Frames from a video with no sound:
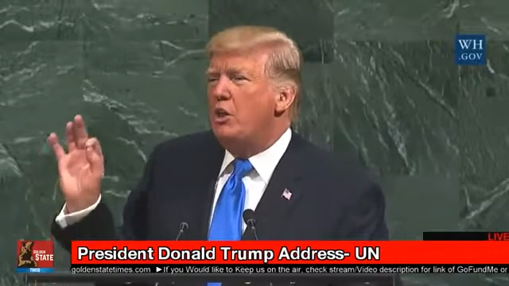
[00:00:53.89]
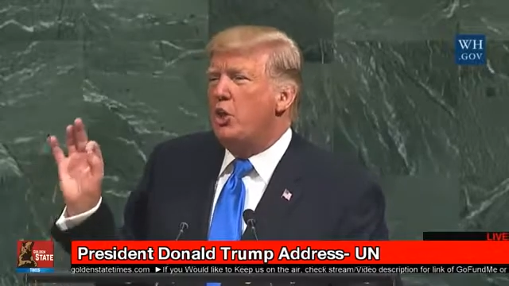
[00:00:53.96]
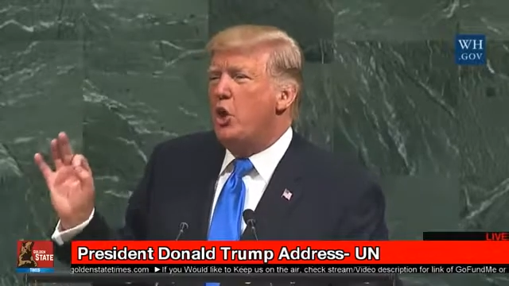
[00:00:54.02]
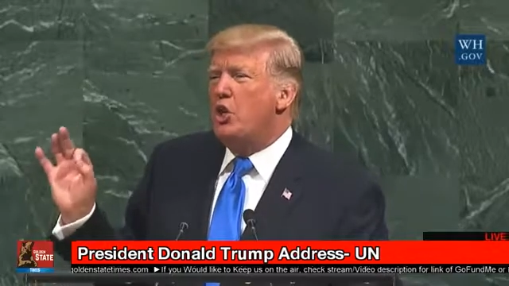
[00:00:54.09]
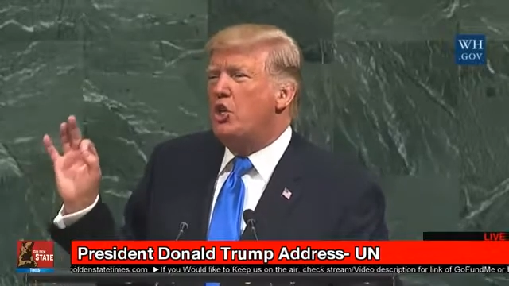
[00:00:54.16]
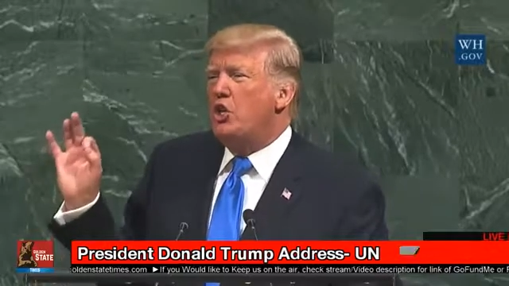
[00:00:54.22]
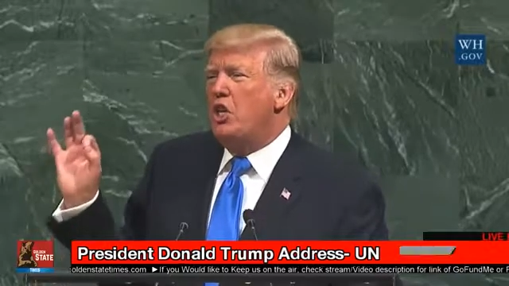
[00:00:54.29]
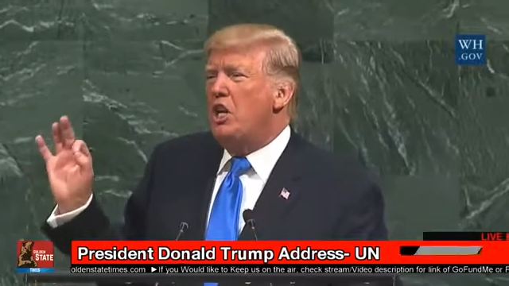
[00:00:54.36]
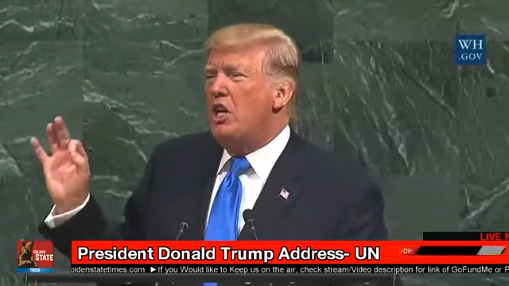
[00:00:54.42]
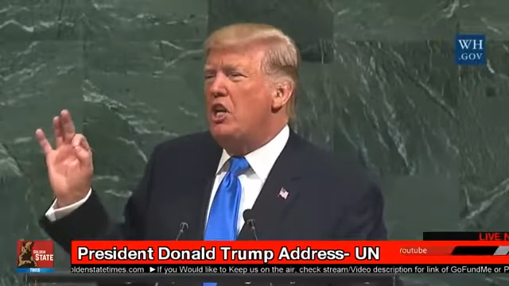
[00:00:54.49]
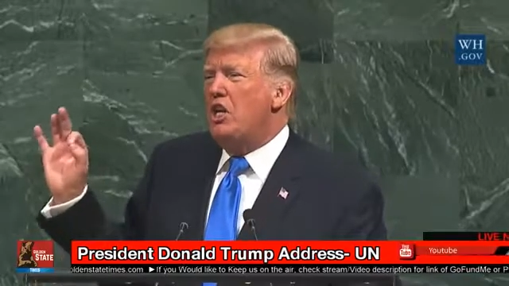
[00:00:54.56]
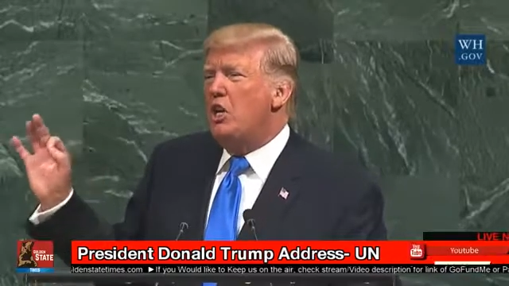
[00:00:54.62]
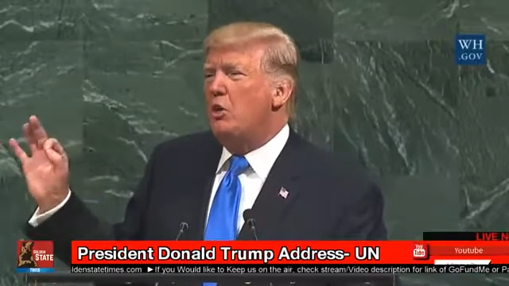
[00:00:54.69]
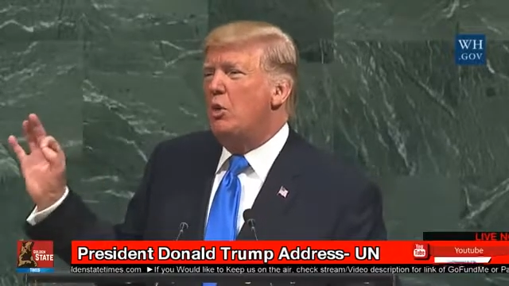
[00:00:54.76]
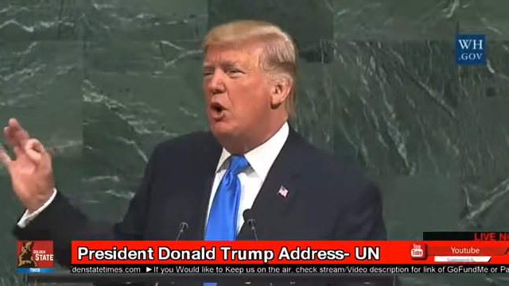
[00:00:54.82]

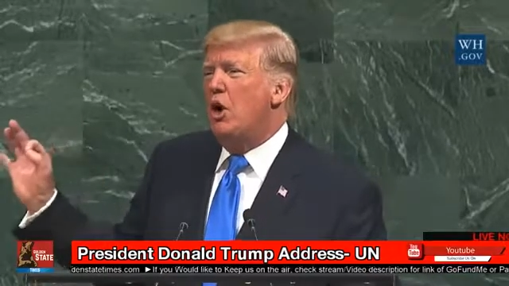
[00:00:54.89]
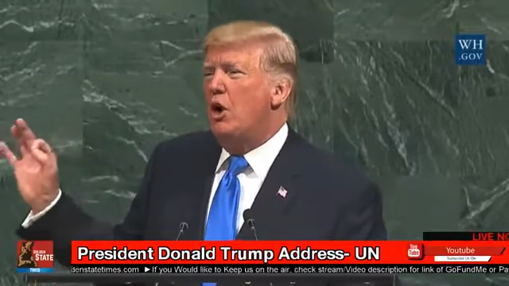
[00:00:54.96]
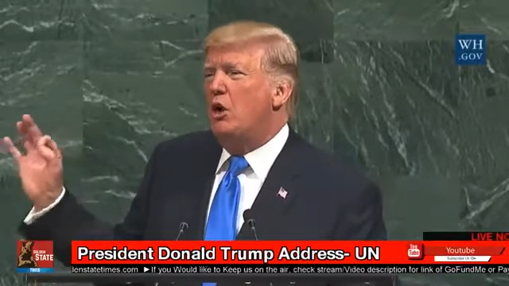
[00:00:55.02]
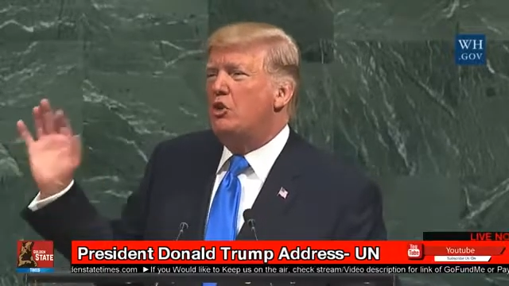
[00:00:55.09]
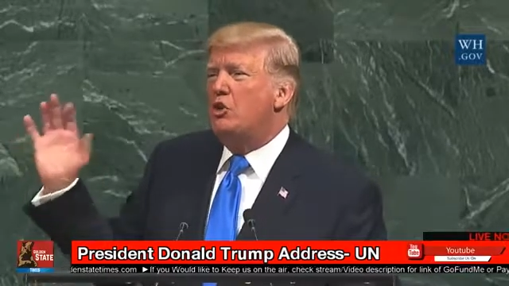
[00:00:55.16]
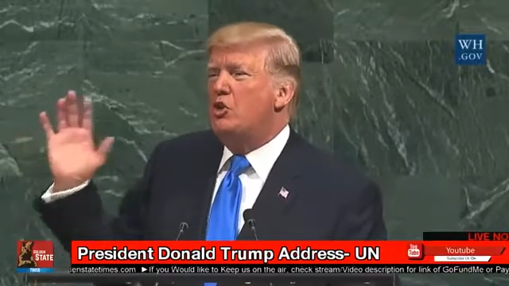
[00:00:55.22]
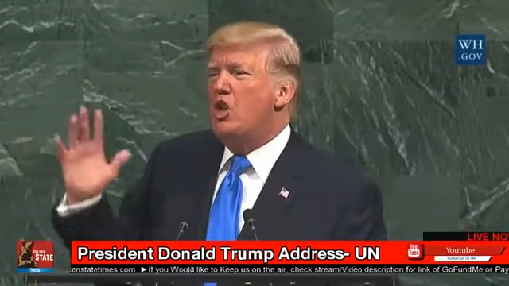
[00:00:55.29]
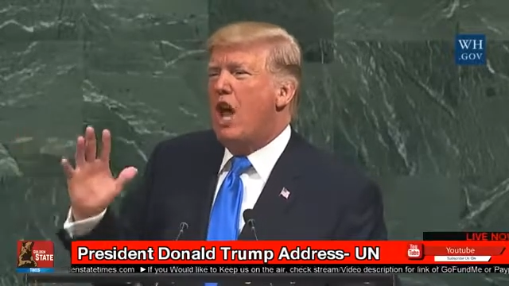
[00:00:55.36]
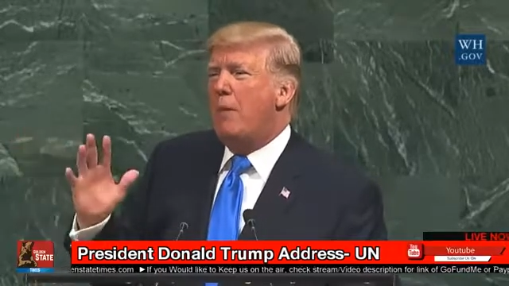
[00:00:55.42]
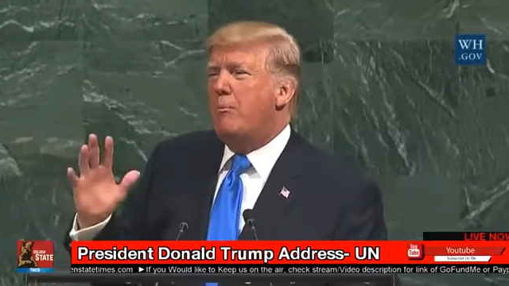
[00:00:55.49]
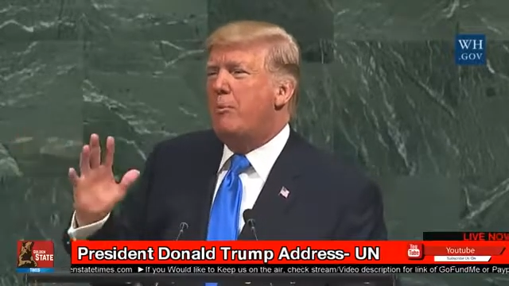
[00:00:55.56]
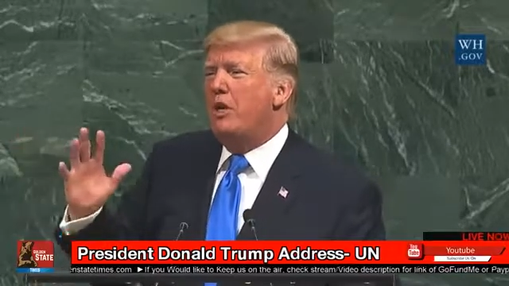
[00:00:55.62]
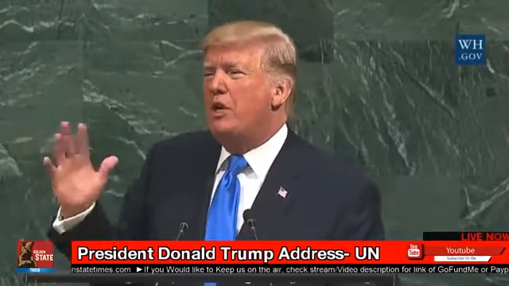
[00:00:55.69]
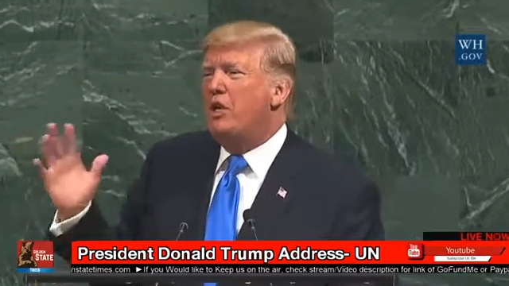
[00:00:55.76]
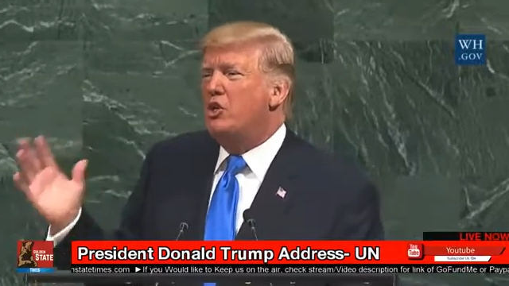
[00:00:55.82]
13-year-old
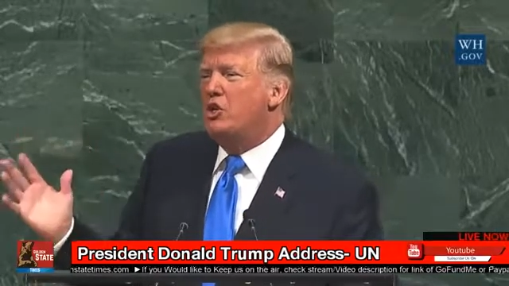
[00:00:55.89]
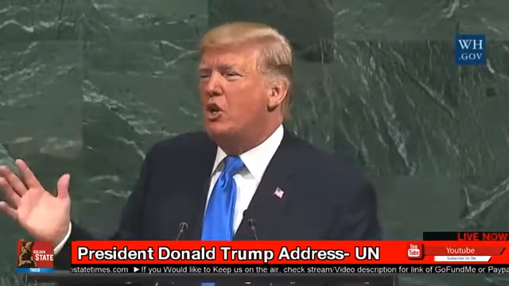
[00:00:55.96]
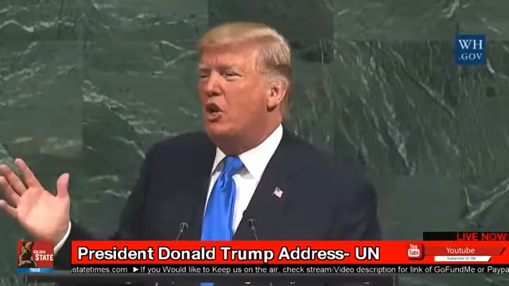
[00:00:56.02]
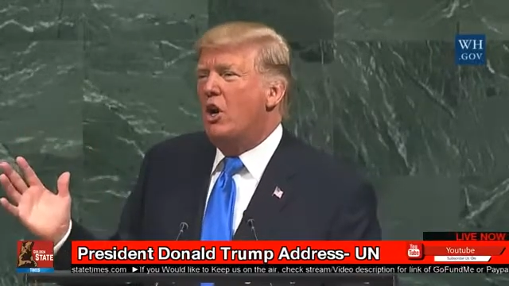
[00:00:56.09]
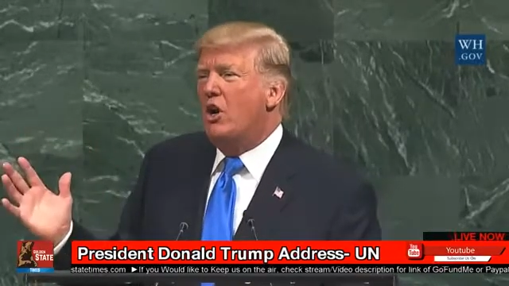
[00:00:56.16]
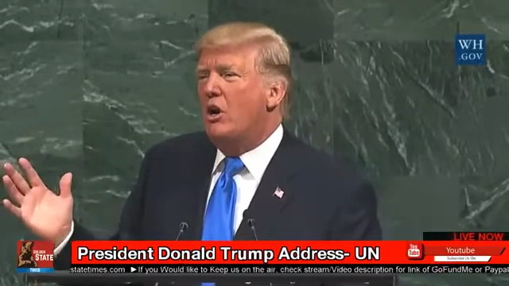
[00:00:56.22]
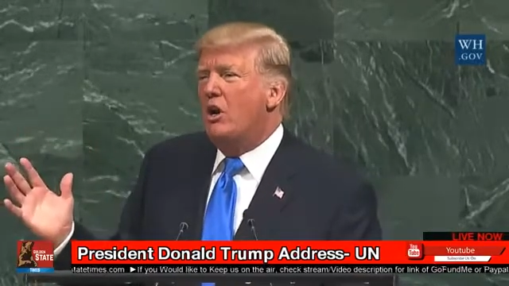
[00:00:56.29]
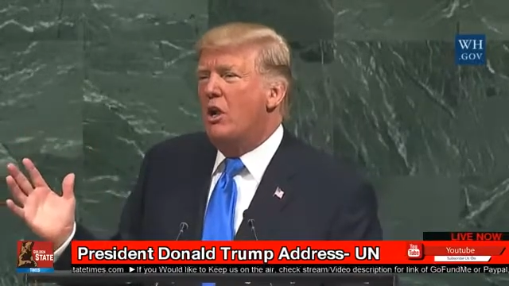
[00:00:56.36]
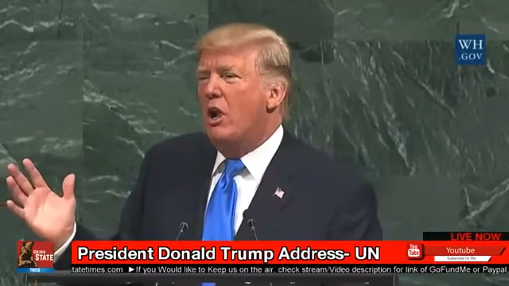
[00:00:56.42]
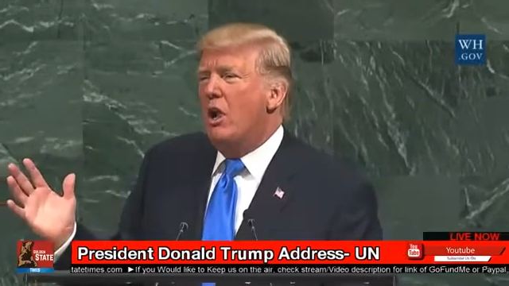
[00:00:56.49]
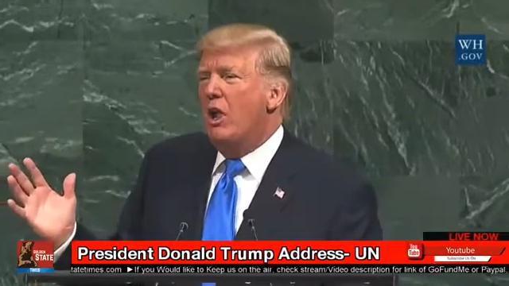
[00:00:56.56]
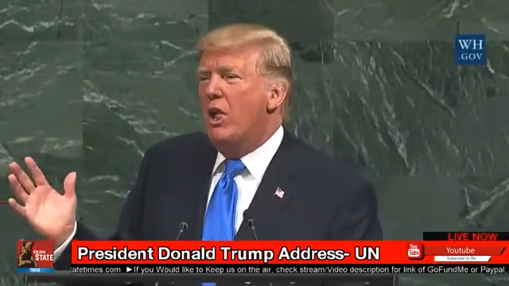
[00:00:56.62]
Japanese girl